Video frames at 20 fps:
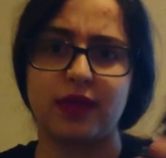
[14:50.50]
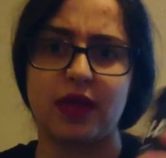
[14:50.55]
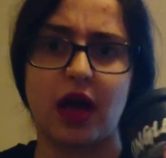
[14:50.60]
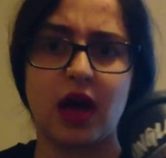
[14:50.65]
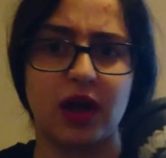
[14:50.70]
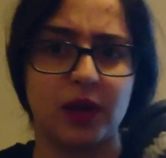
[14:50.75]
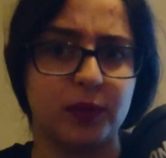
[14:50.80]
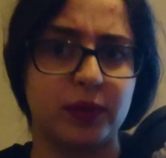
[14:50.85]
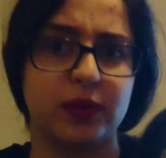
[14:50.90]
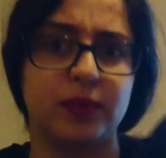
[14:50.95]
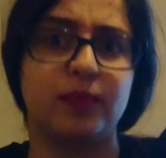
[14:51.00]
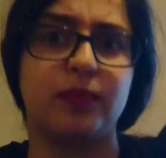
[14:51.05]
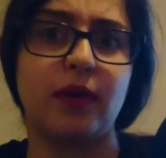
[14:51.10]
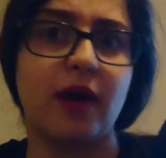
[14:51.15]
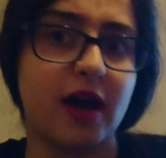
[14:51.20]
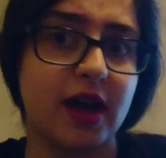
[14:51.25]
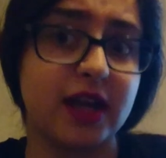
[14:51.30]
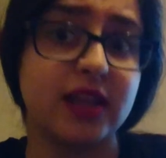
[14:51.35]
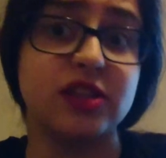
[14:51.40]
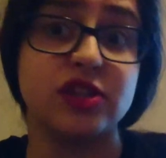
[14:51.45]
I would
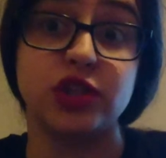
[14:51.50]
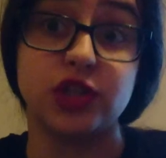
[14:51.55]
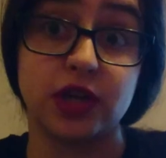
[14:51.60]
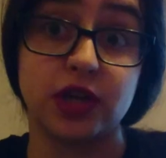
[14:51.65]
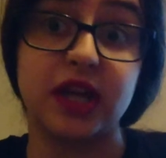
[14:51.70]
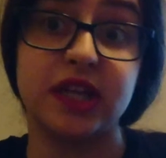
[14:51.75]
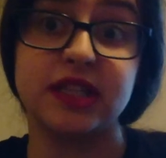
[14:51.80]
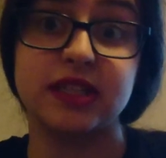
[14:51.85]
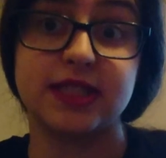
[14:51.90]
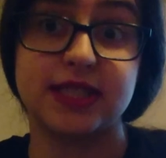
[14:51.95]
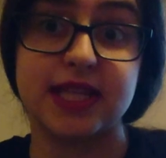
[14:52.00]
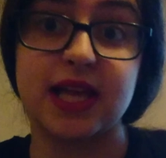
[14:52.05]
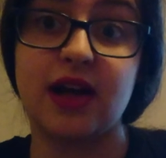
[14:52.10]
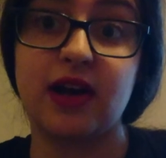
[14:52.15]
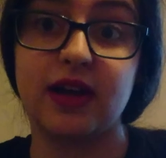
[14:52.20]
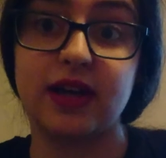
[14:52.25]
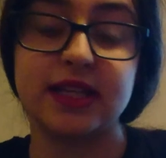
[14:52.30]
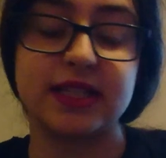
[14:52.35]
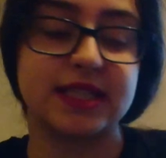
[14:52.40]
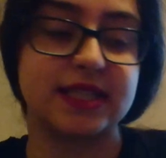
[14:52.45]
buy the giant
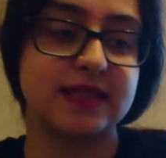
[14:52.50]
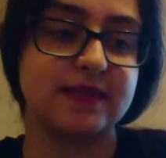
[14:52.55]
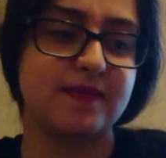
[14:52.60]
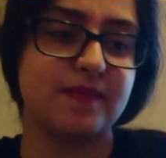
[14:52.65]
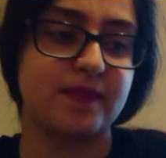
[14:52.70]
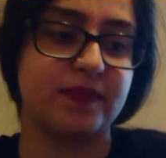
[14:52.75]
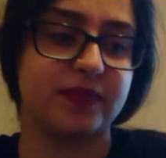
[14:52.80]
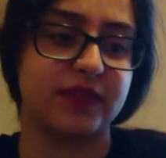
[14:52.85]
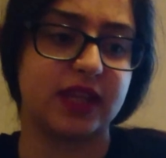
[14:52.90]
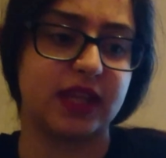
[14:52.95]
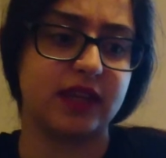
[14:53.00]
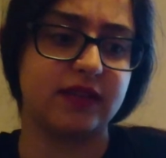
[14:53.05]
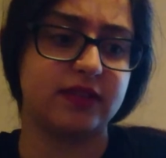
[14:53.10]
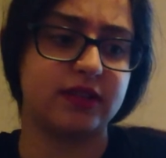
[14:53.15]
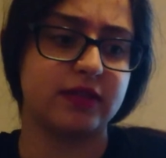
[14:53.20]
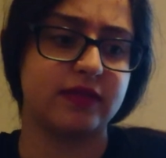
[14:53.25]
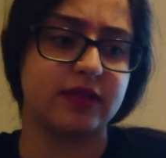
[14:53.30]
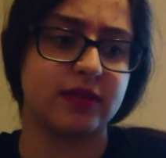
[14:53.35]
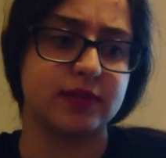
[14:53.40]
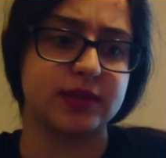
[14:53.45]
size even
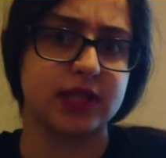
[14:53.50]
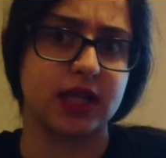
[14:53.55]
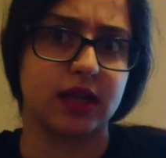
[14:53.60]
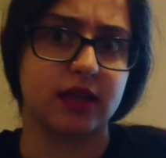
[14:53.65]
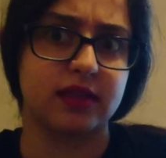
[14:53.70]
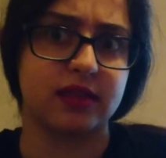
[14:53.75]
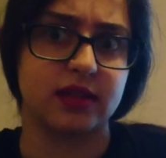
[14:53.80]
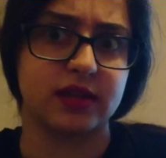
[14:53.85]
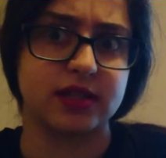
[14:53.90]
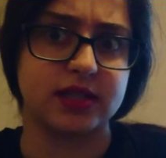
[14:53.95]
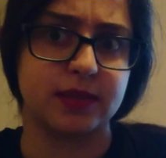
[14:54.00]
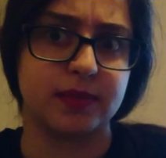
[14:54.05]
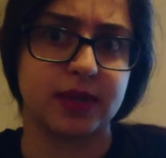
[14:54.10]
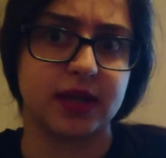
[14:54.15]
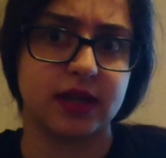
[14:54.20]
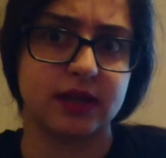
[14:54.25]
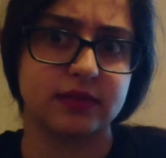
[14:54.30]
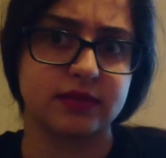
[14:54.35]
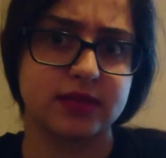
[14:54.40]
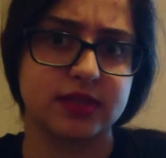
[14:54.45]
if it was like 30
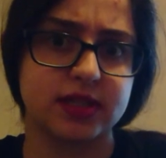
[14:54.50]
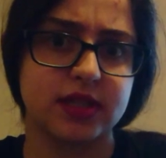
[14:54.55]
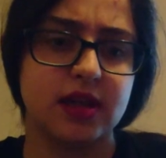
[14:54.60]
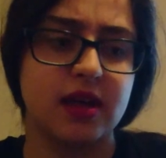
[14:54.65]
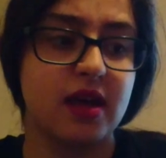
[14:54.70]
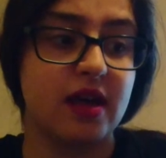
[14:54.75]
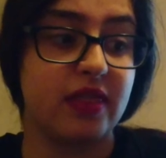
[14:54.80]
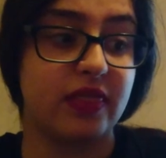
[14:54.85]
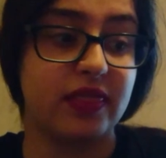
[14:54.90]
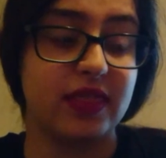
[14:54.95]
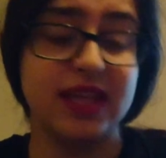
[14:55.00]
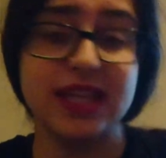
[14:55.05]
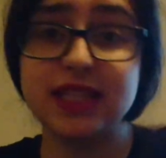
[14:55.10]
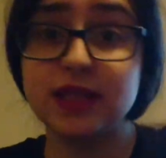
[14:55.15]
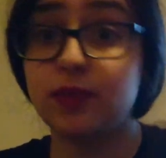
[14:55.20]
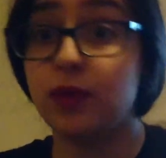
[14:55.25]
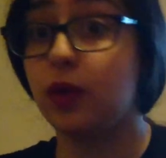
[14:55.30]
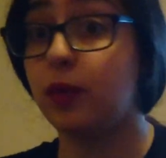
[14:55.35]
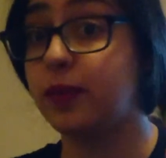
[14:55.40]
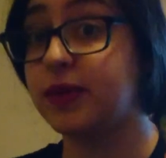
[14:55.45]
pounds.
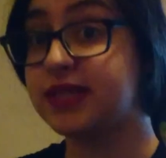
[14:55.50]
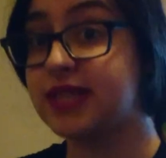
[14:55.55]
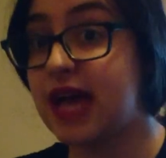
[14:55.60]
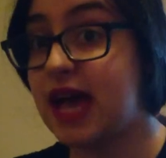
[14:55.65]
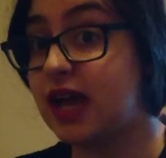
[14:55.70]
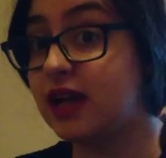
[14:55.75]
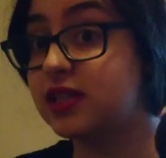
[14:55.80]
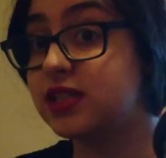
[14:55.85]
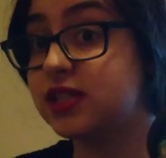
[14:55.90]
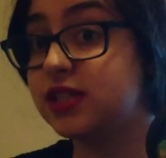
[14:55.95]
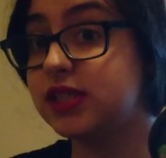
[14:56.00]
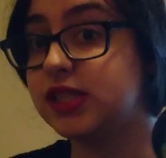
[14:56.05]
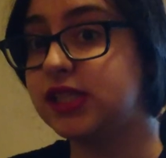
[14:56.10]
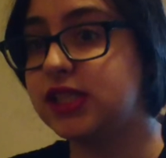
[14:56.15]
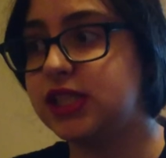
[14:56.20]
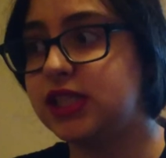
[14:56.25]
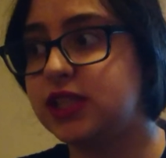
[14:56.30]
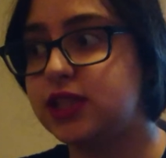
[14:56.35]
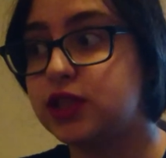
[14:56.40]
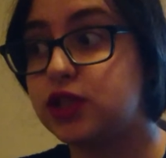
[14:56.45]
This one was
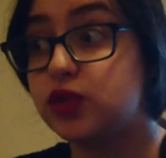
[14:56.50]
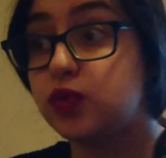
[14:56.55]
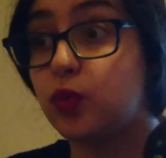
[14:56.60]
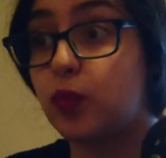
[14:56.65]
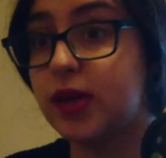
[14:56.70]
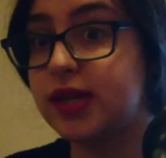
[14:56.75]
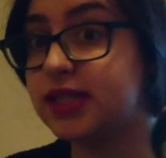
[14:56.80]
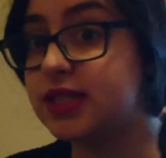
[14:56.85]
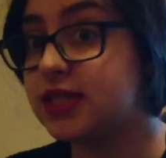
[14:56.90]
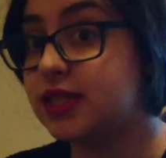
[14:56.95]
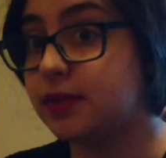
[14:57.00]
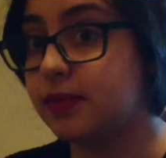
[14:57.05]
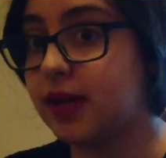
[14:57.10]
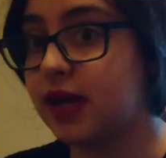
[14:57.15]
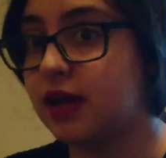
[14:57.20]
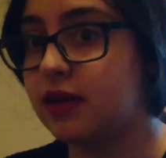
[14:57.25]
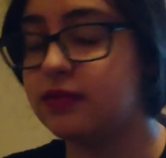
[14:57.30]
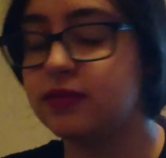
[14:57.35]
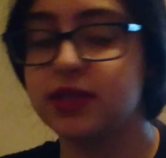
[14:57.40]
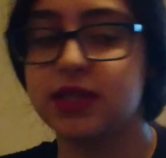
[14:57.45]
actually 20
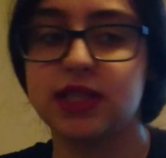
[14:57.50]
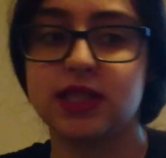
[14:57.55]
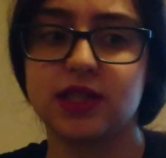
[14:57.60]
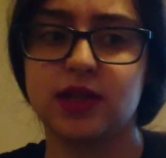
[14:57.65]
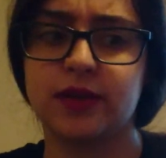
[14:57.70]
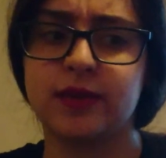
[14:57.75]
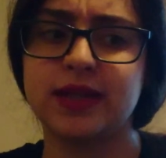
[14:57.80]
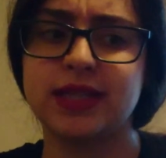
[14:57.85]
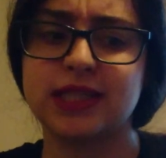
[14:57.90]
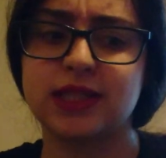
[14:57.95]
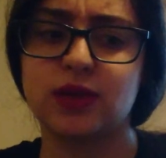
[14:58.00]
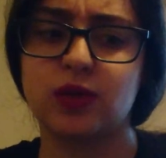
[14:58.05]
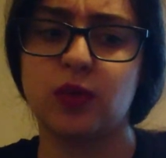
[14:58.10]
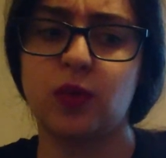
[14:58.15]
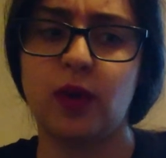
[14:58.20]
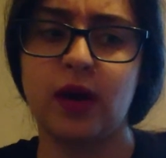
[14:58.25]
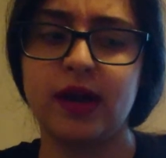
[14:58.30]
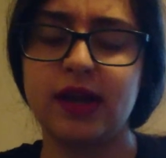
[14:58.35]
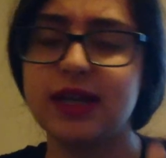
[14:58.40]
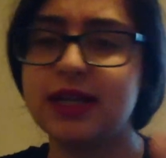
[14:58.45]
pounds so it's
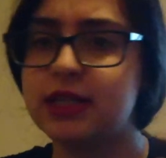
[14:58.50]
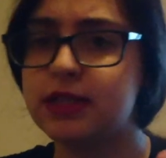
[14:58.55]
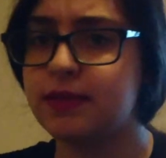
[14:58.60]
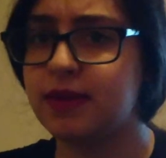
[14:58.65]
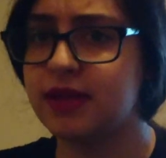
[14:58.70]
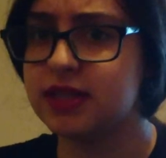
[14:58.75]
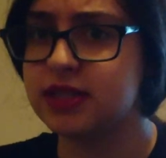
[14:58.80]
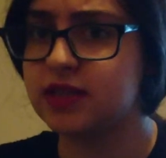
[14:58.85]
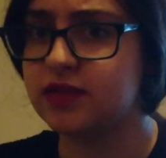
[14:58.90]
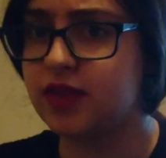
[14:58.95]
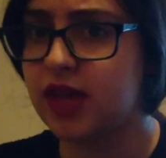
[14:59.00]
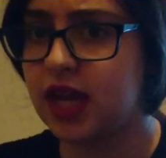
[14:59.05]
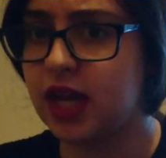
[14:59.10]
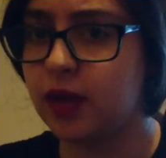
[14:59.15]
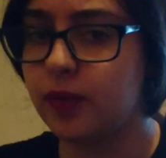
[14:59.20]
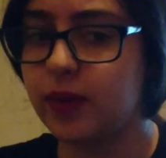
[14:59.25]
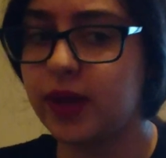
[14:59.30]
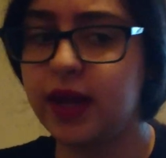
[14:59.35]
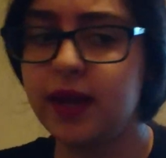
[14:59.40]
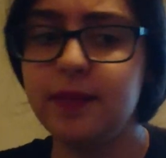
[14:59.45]
quite expensive
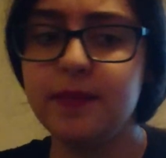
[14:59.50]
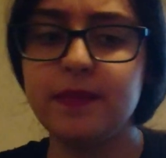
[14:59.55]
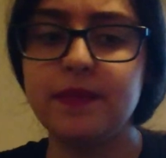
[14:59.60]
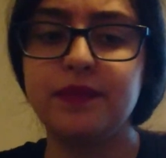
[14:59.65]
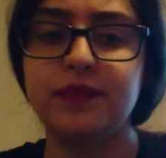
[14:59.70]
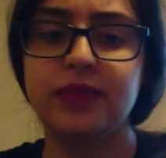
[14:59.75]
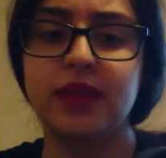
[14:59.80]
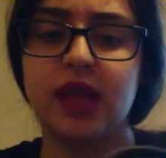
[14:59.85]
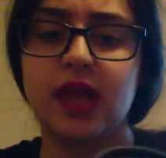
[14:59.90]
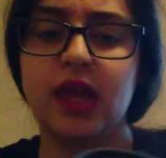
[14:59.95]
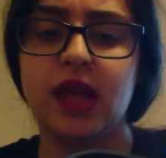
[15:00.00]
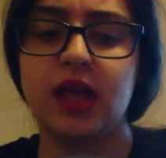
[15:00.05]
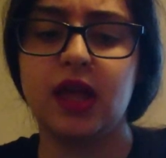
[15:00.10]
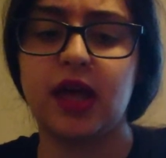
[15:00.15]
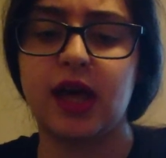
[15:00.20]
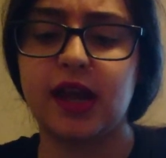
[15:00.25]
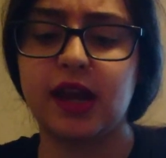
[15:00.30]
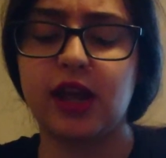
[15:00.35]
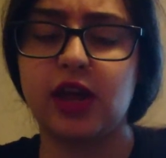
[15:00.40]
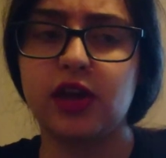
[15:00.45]
anyway
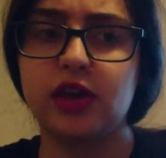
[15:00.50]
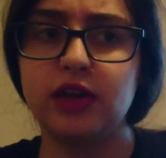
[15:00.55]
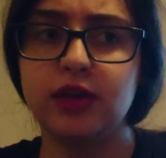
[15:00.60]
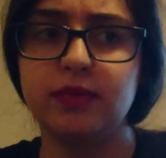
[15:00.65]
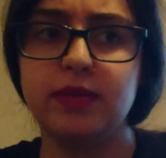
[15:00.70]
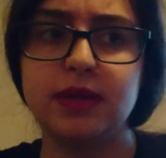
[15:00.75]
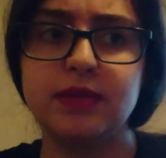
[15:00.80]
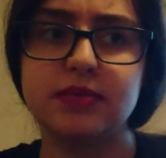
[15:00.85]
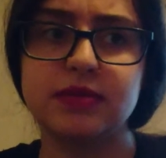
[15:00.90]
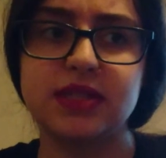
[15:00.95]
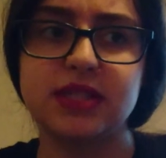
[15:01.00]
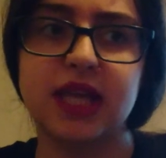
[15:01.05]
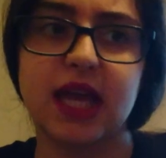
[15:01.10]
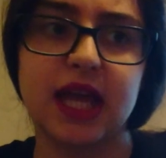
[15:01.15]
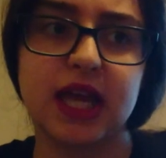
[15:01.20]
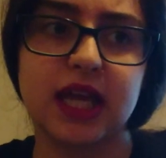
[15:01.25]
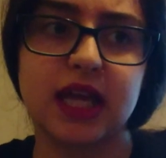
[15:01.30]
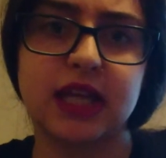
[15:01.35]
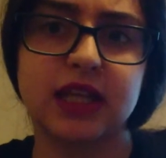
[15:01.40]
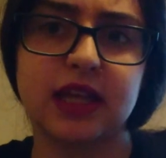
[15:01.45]
and I heard people
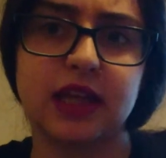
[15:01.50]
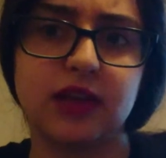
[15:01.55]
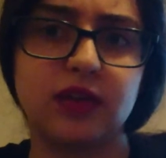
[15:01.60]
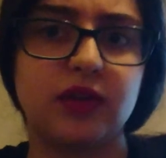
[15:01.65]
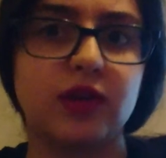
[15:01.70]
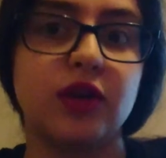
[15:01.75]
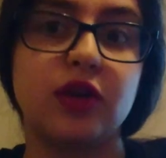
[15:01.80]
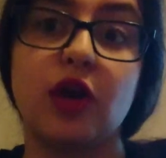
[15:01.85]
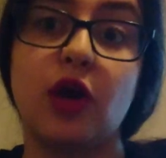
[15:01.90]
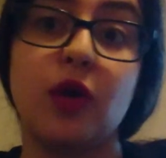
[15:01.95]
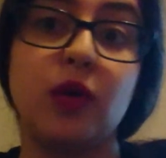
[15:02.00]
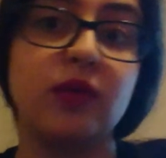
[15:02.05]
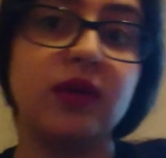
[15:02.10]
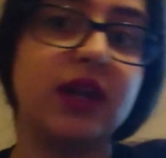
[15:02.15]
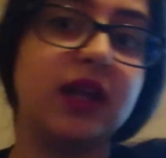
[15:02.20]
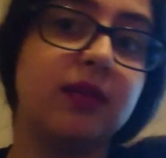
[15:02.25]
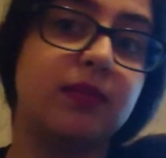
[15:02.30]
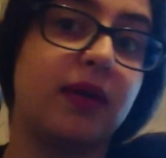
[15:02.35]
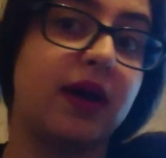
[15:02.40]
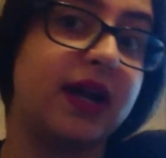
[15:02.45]
saying that you can
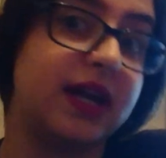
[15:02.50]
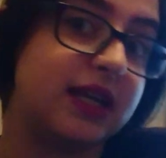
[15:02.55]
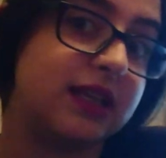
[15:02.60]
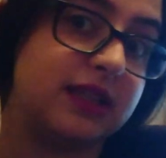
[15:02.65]
only buy it